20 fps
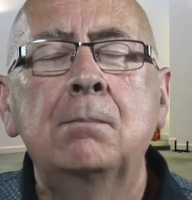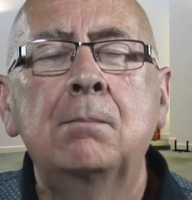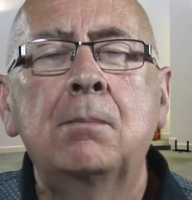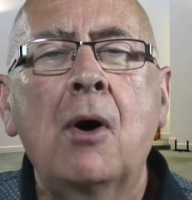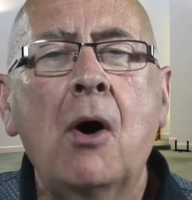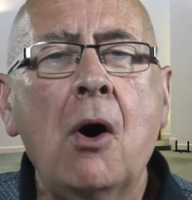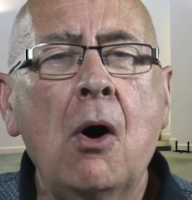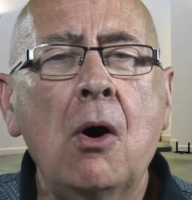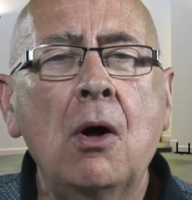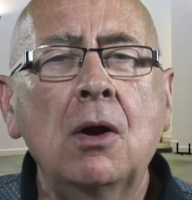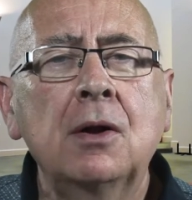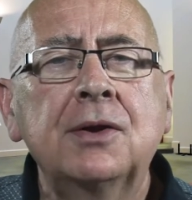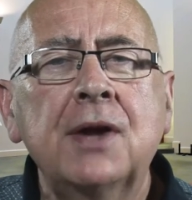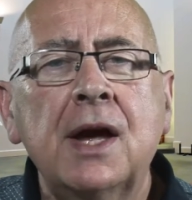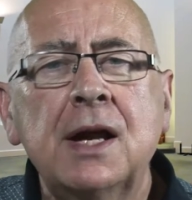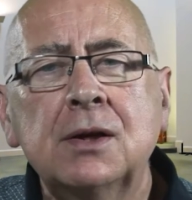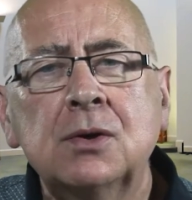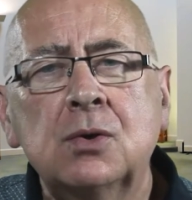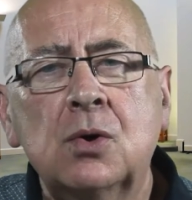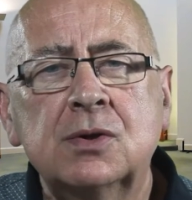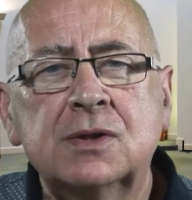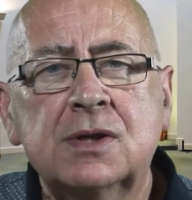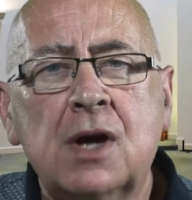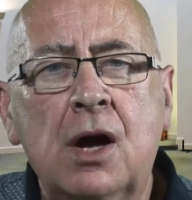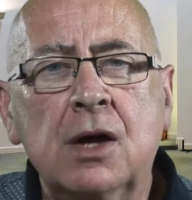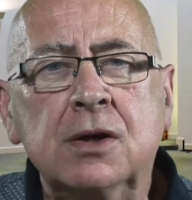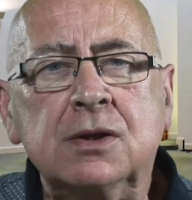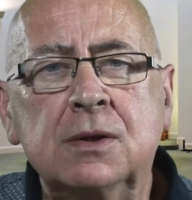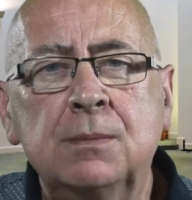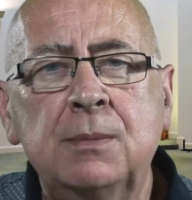Paul then goes
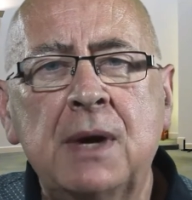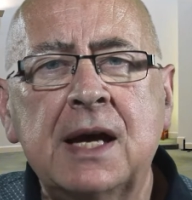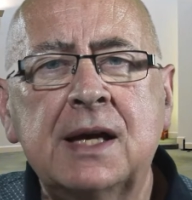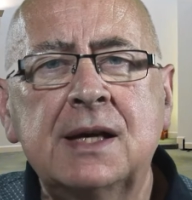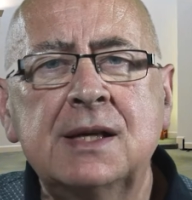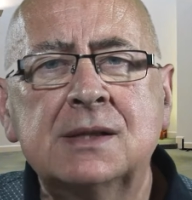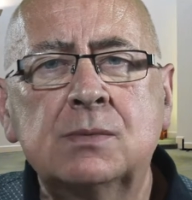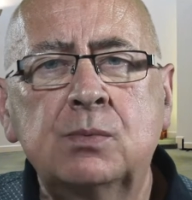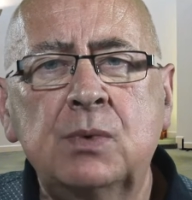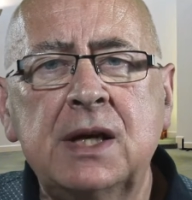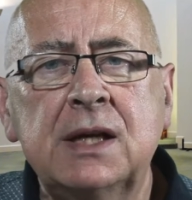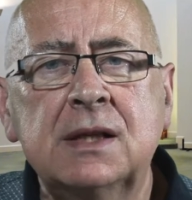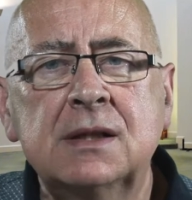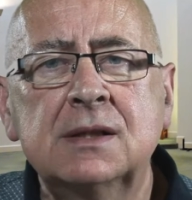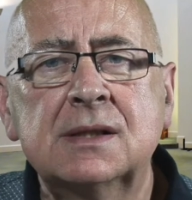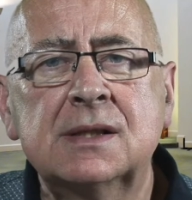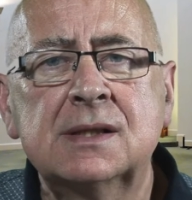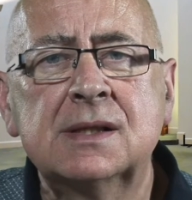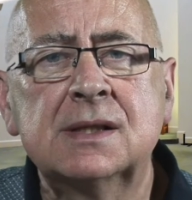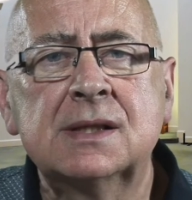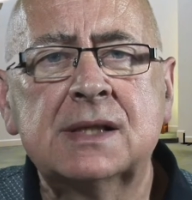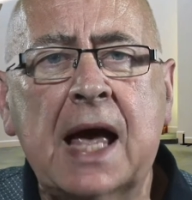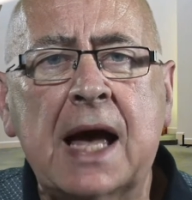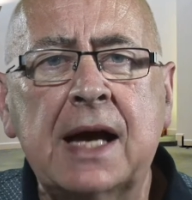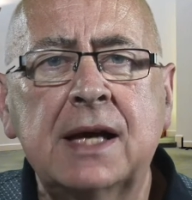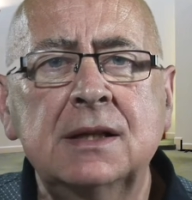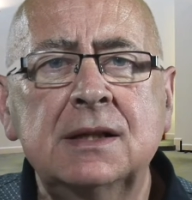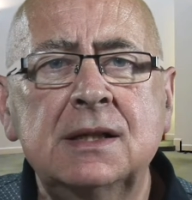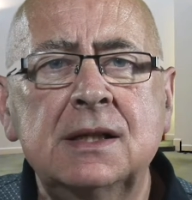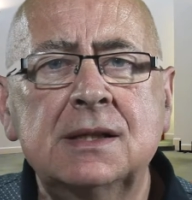on to make his weaknesses,
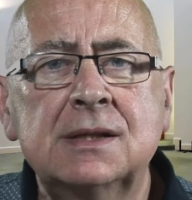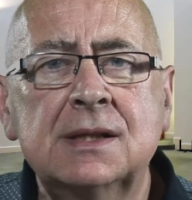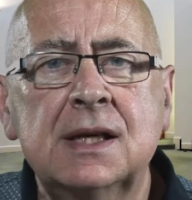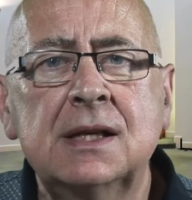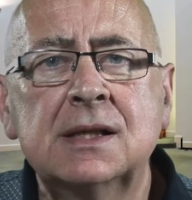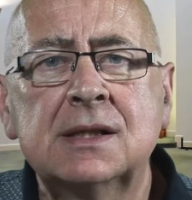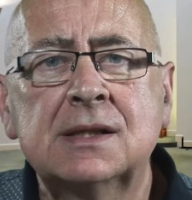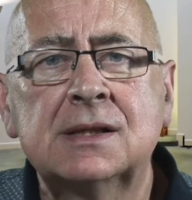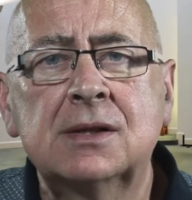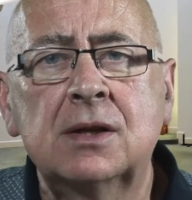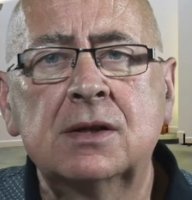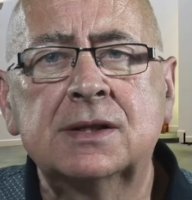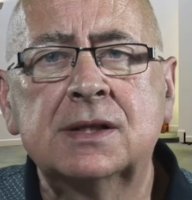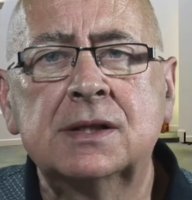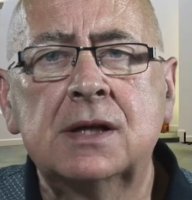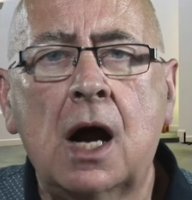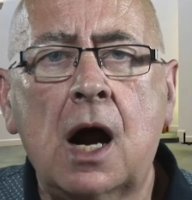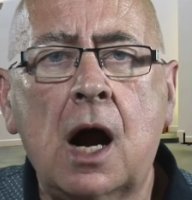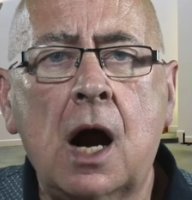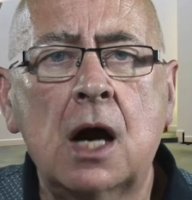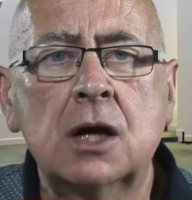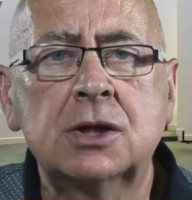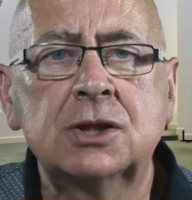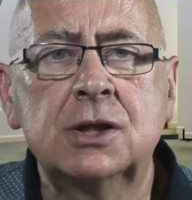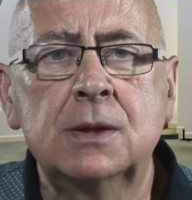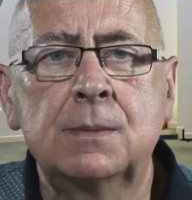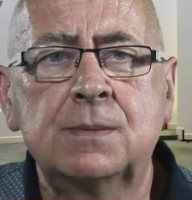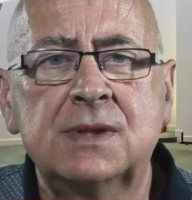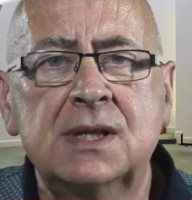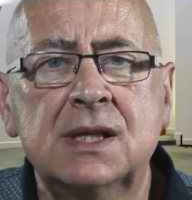agonies, insults and
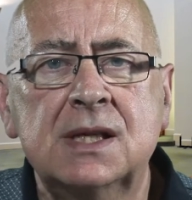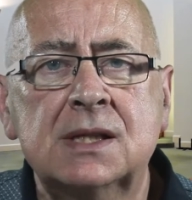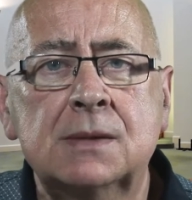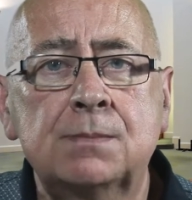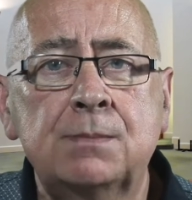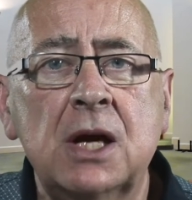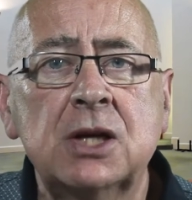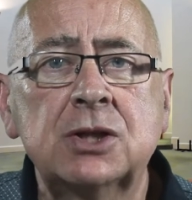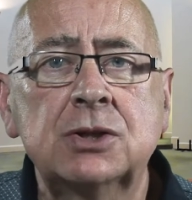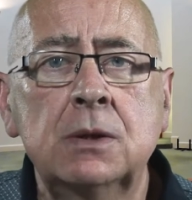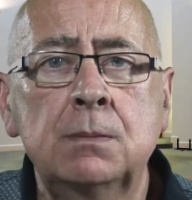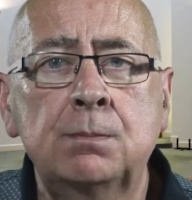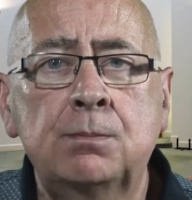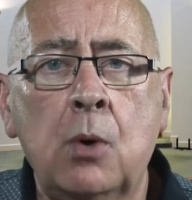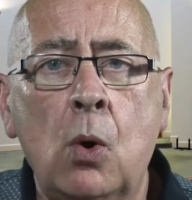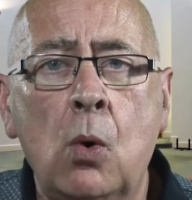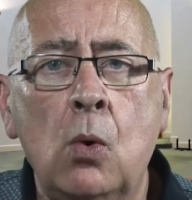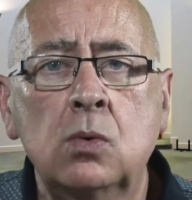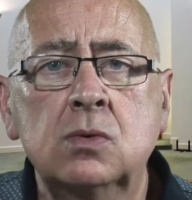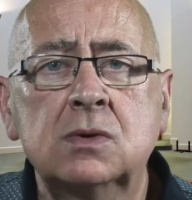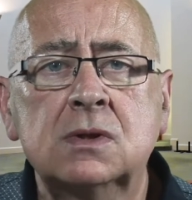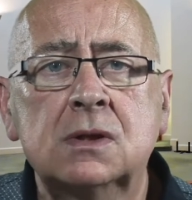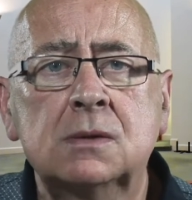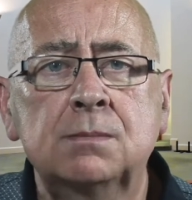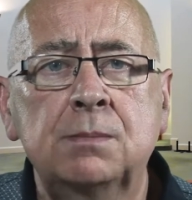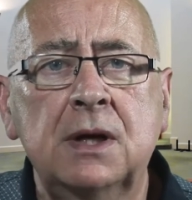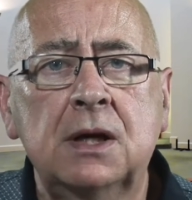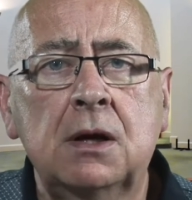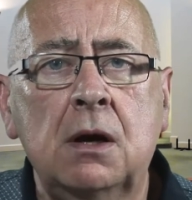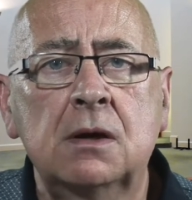hardships his special boast,
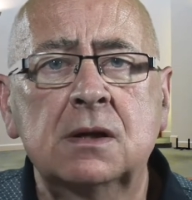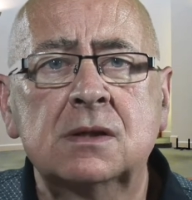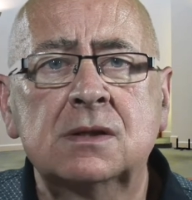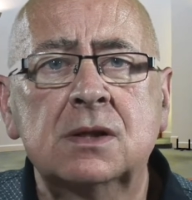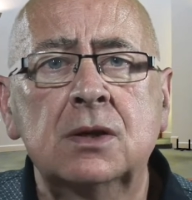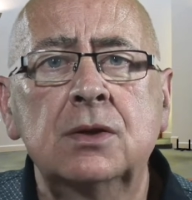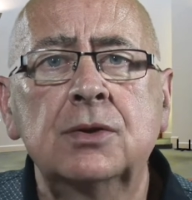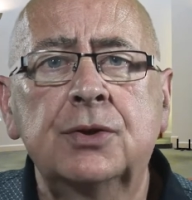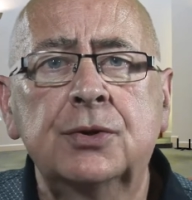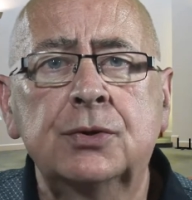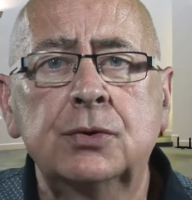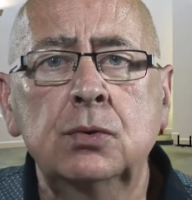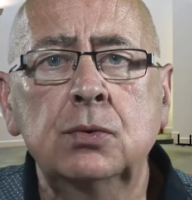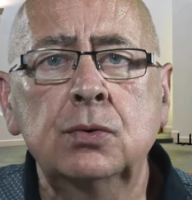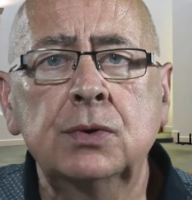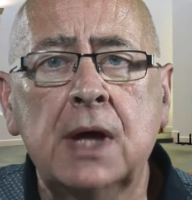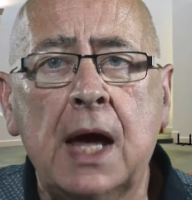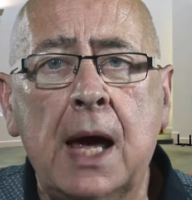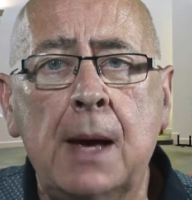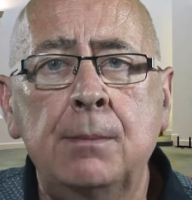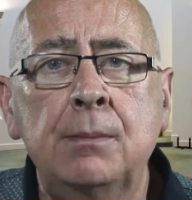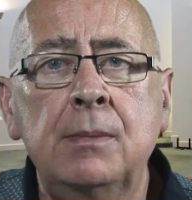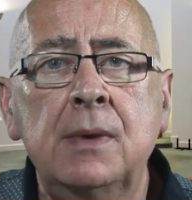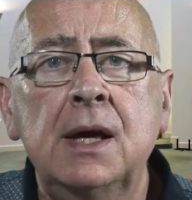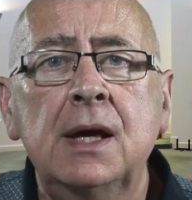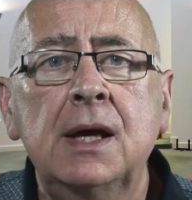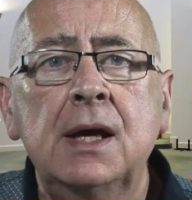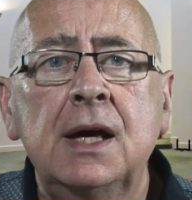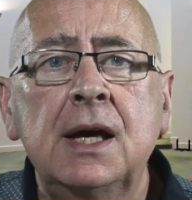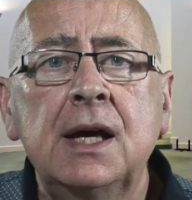because through them
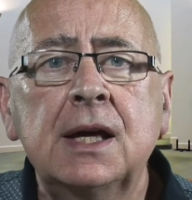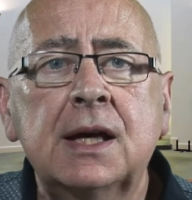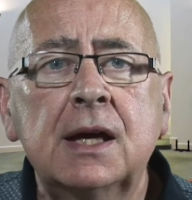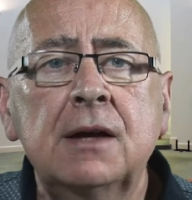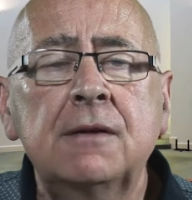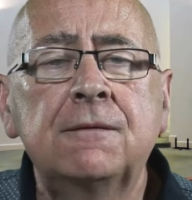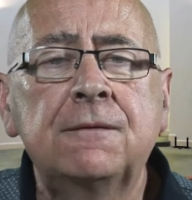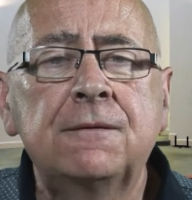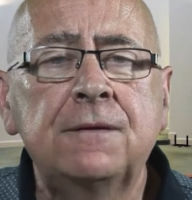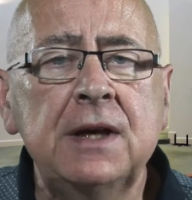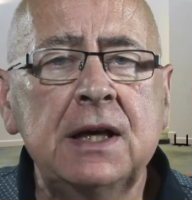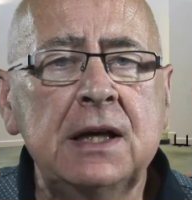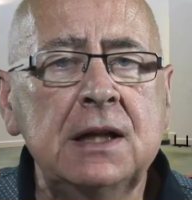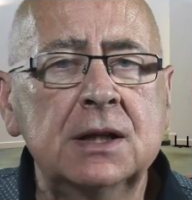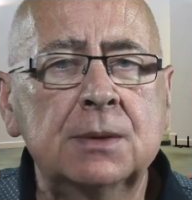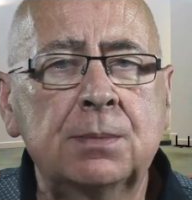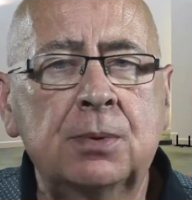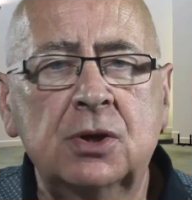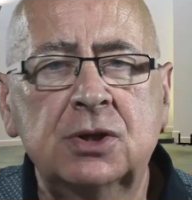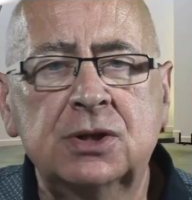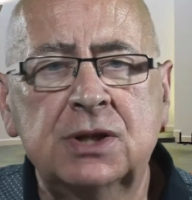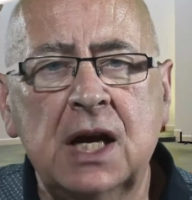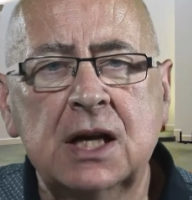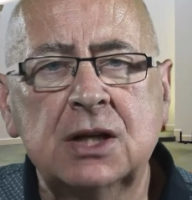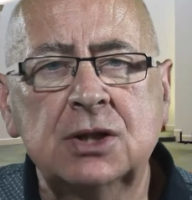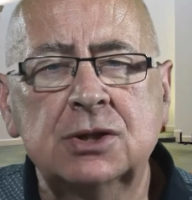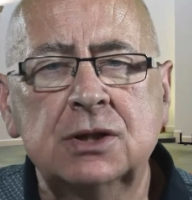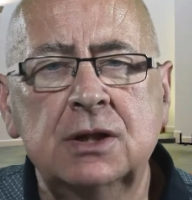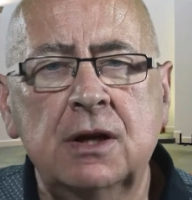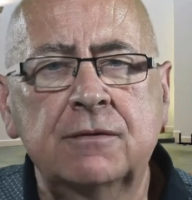he can feel the
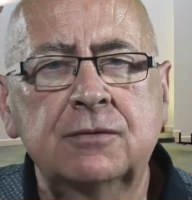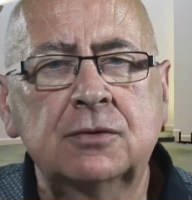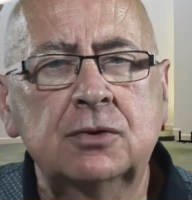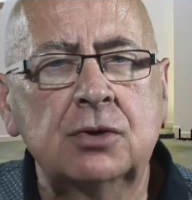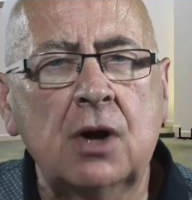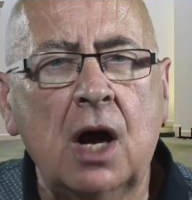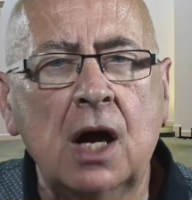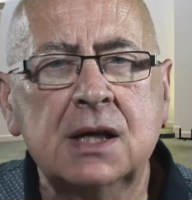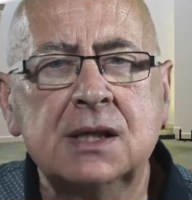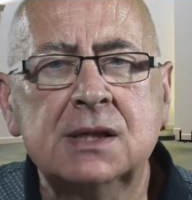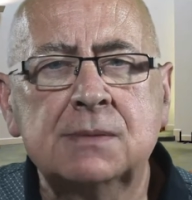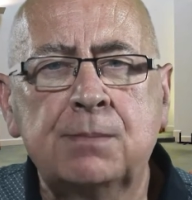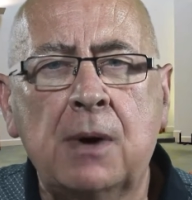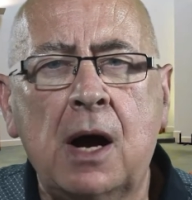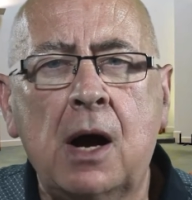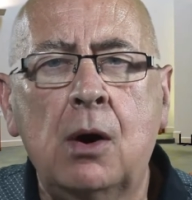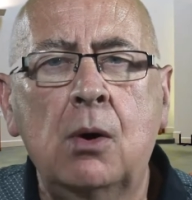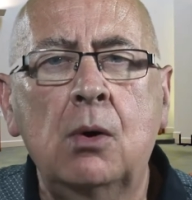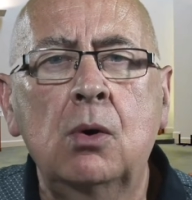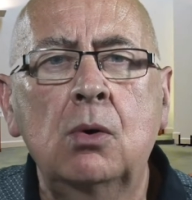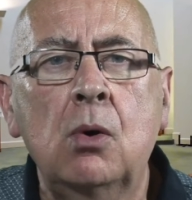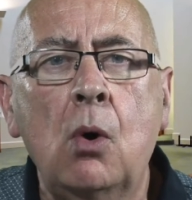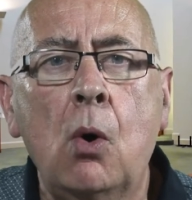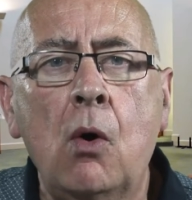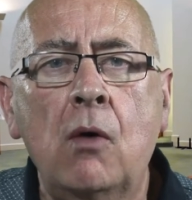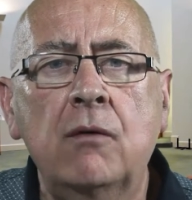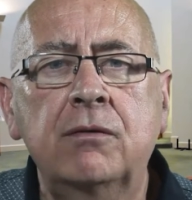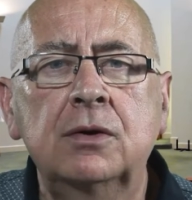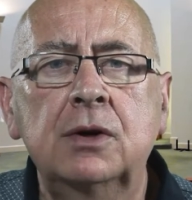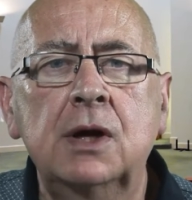protection of Christ's power
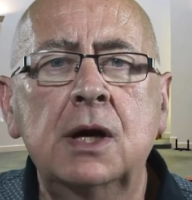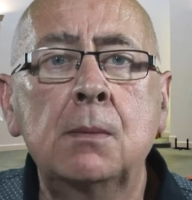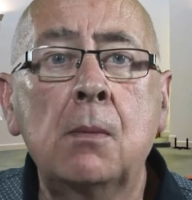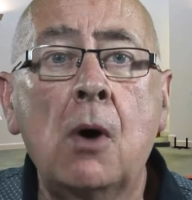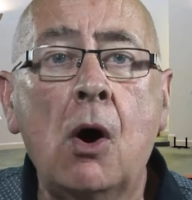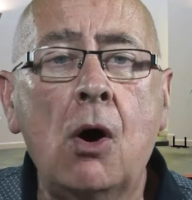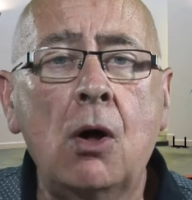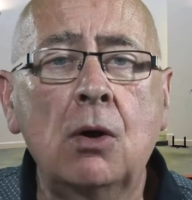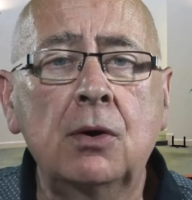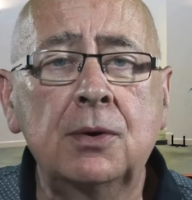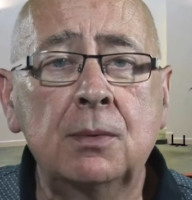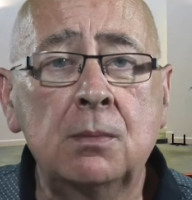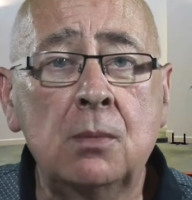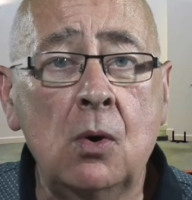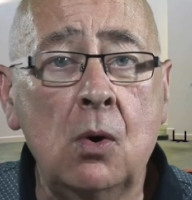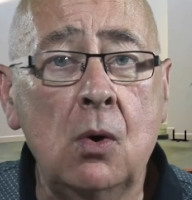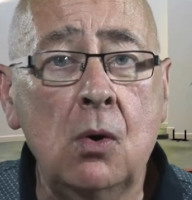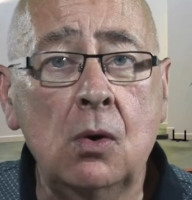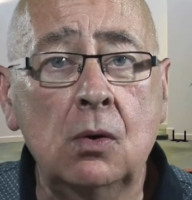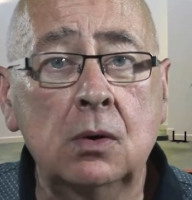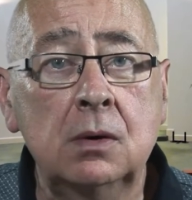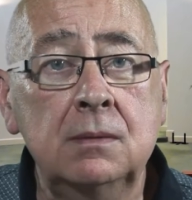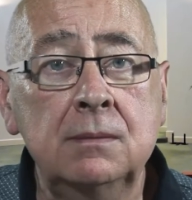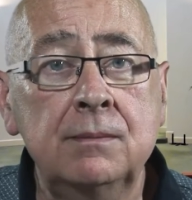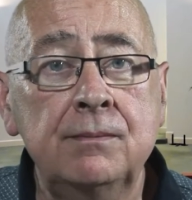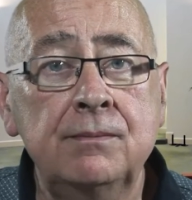over him all the more.